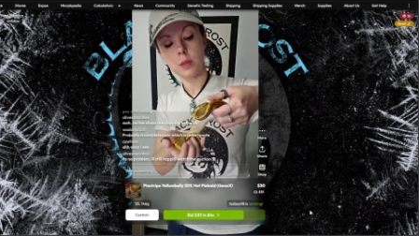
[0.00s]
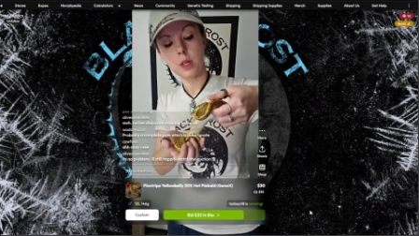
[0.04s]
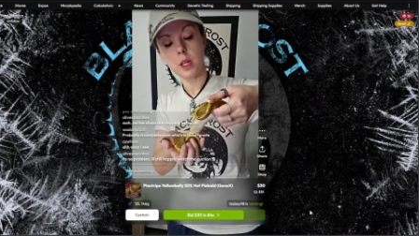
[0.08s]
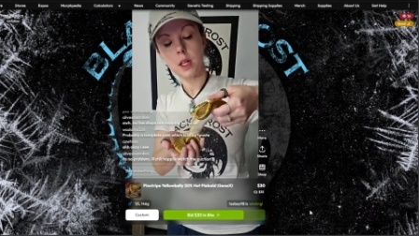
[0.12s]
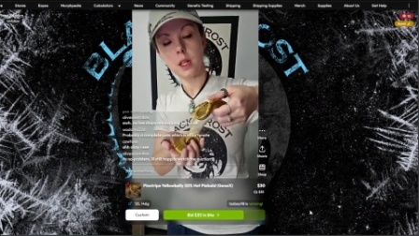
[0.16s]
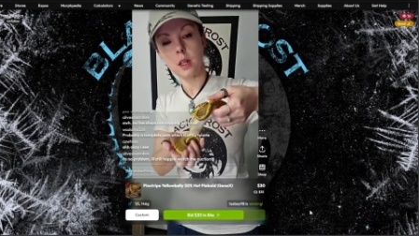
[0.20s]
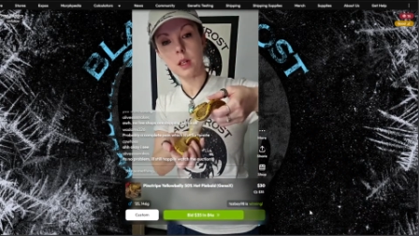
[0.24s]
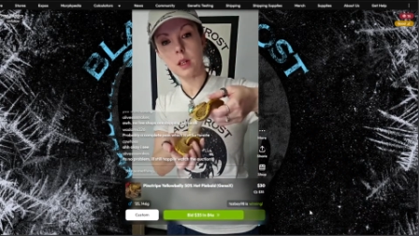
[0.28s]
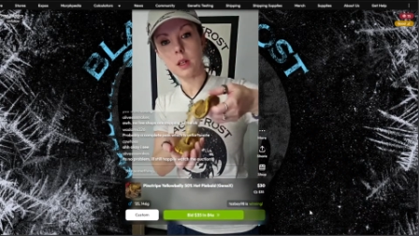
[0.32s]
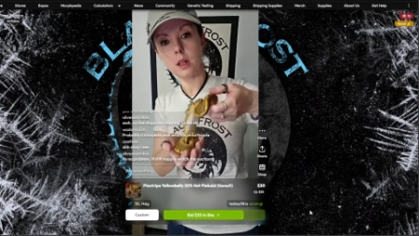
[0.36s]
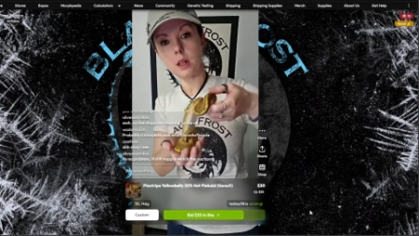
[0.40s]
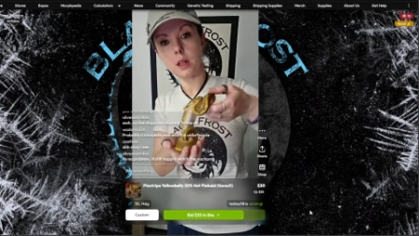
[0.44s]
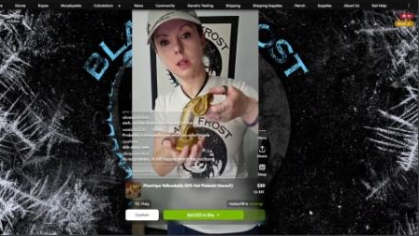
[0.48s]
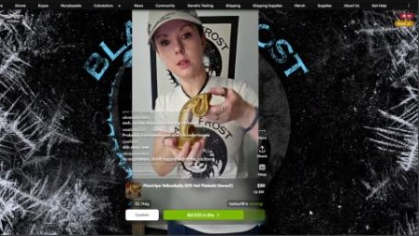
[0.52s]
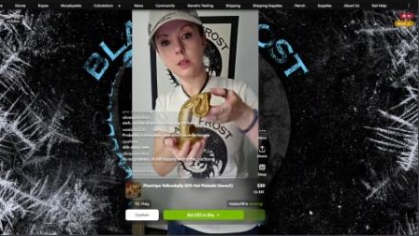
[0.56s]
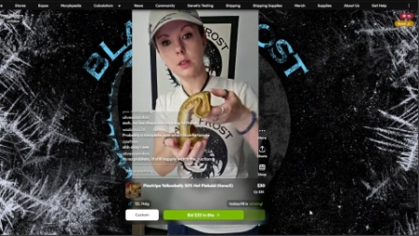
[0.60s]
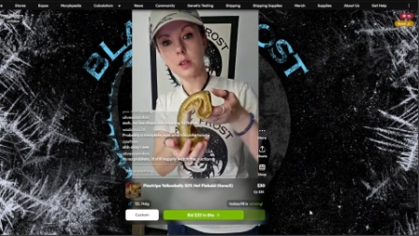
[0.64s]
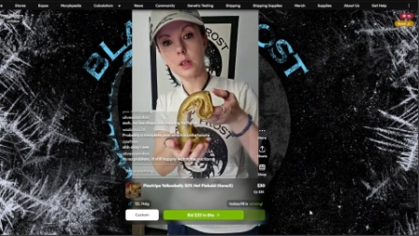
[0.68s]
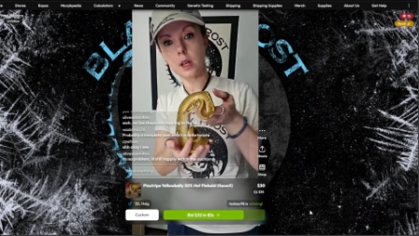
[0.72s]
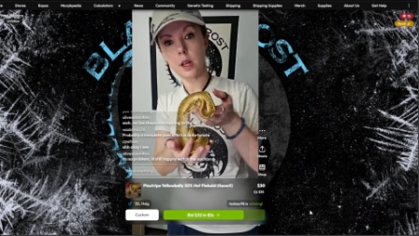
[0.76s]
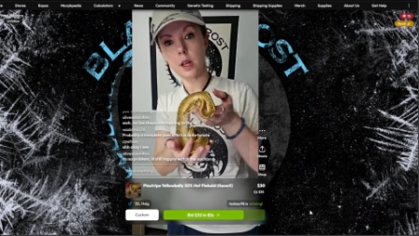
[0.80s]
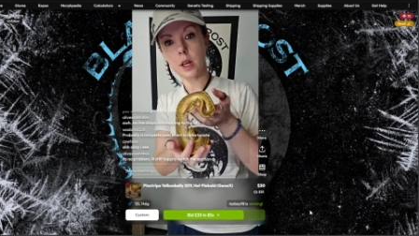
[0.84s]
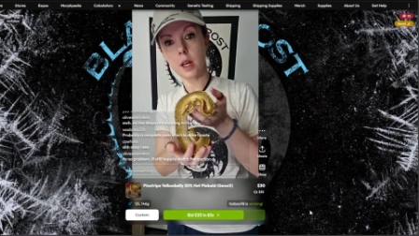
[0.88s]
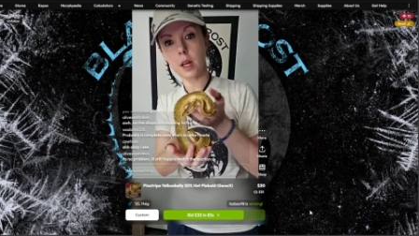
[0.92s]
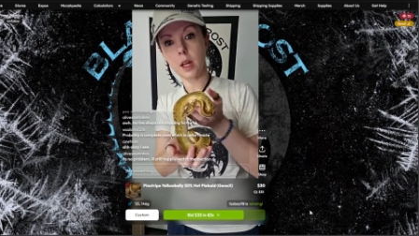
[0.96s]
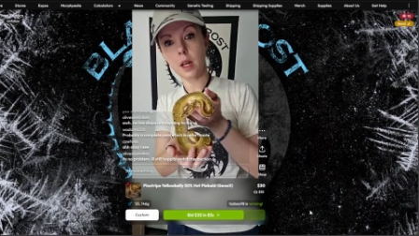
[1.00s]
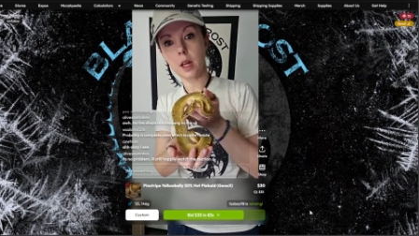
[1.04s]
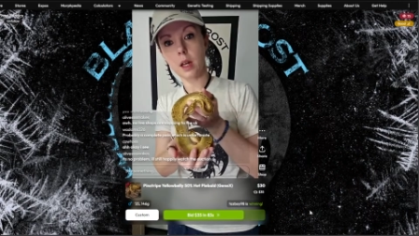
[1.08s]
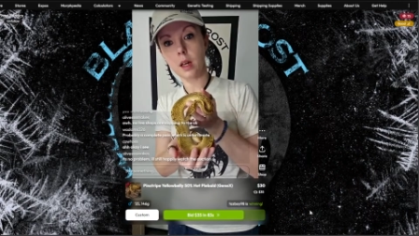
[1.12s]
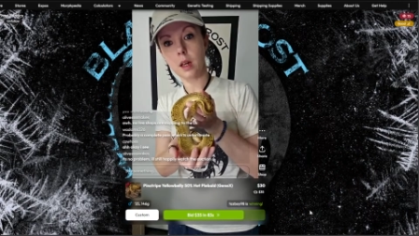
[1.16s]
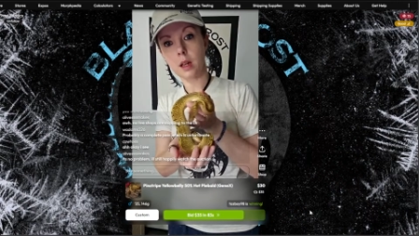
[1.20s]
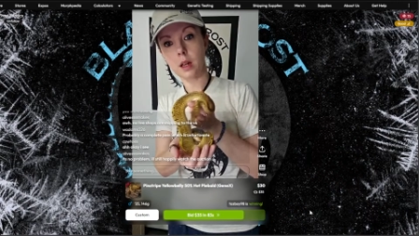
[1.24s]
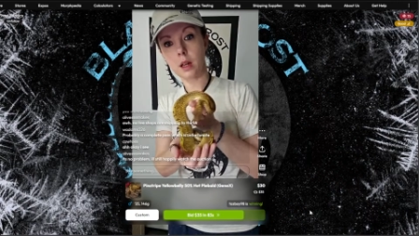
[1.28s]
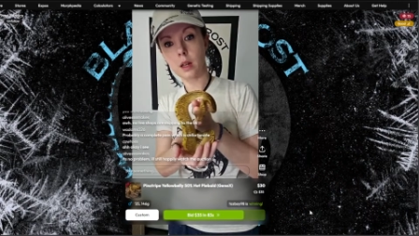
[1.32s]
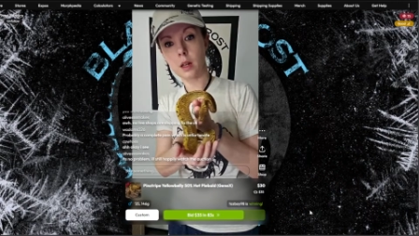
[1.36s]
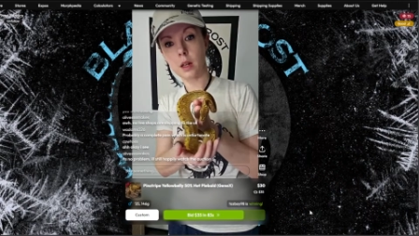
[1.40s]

He is a